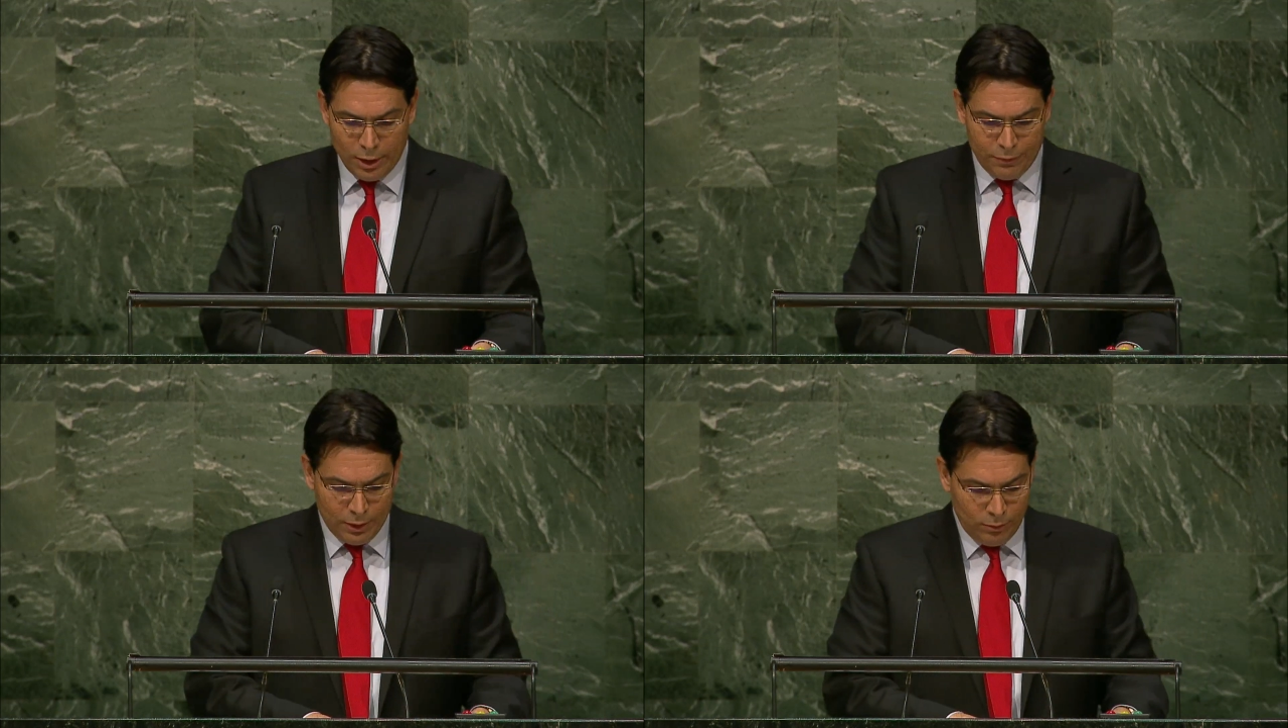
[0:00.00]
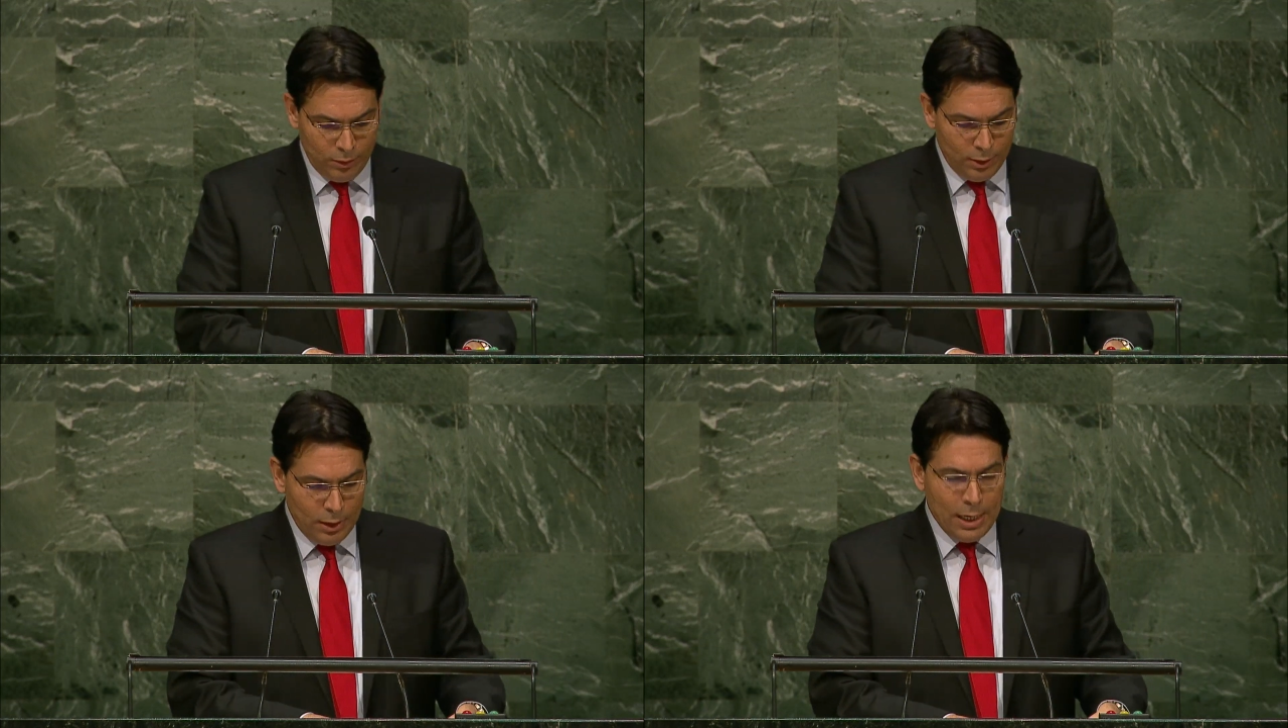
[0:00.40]
River
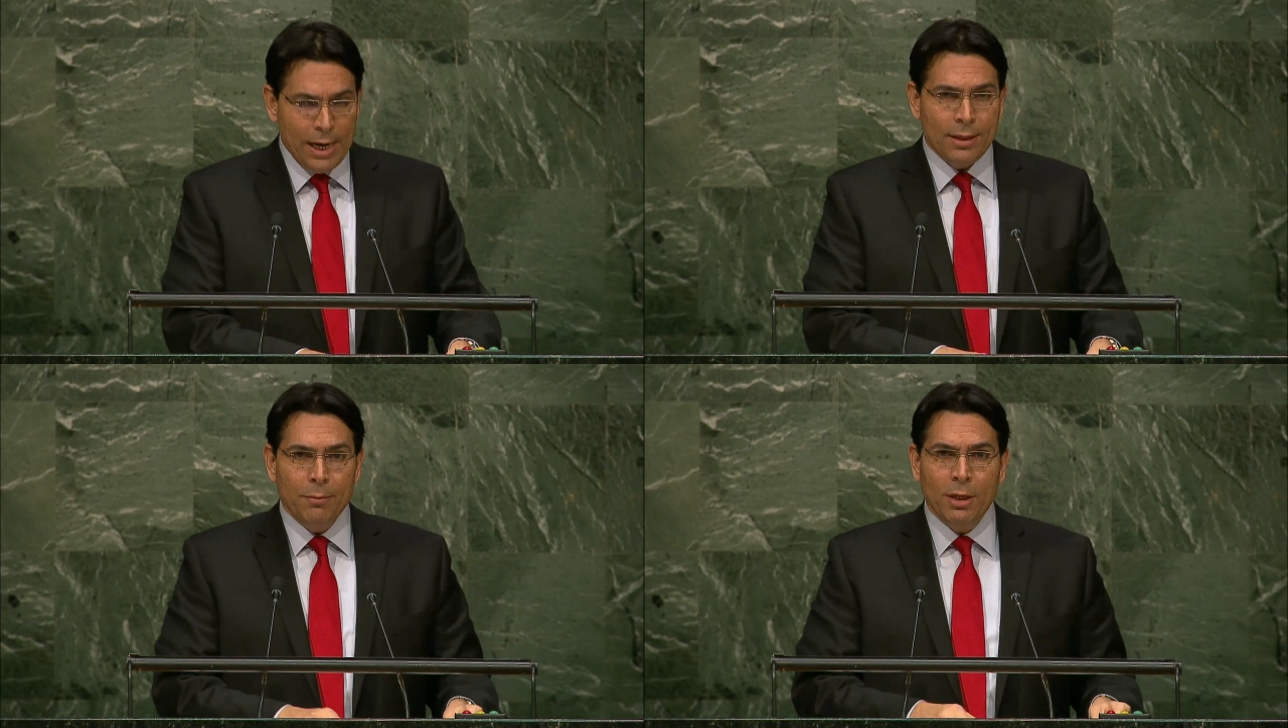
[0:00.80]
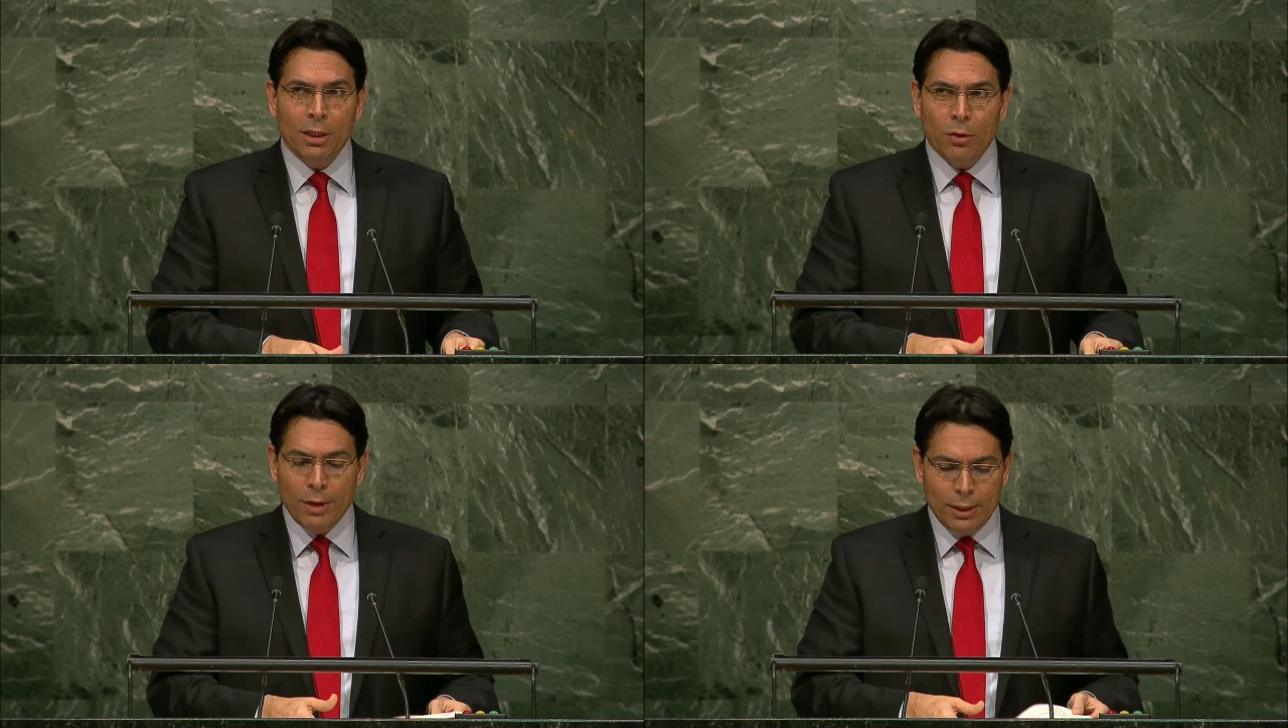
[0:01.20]
and the
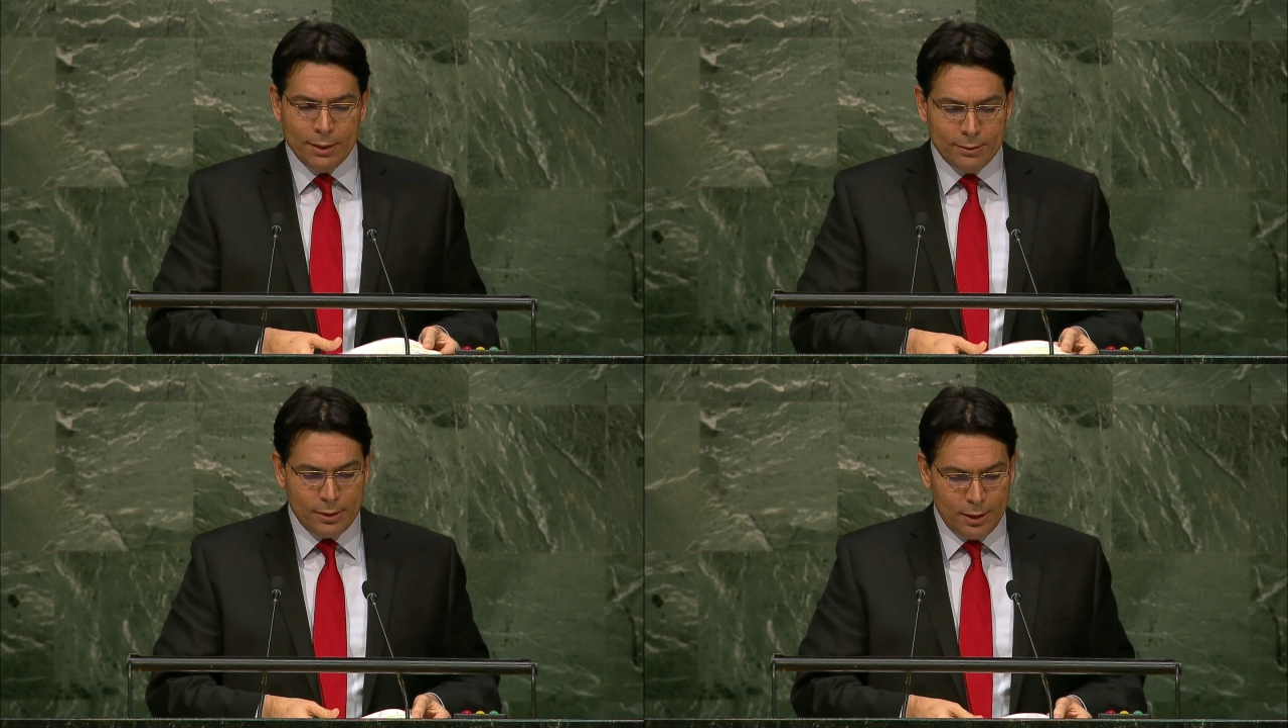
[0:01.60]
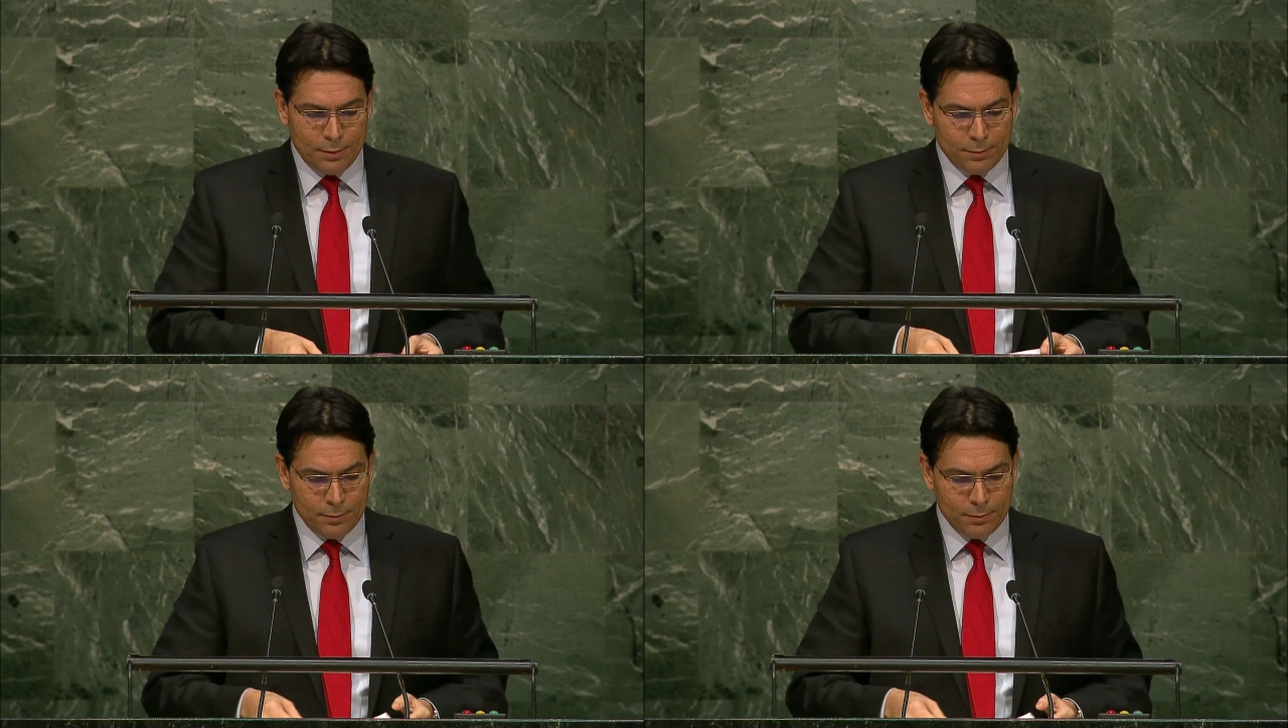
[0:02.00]
Mediterranean Sea.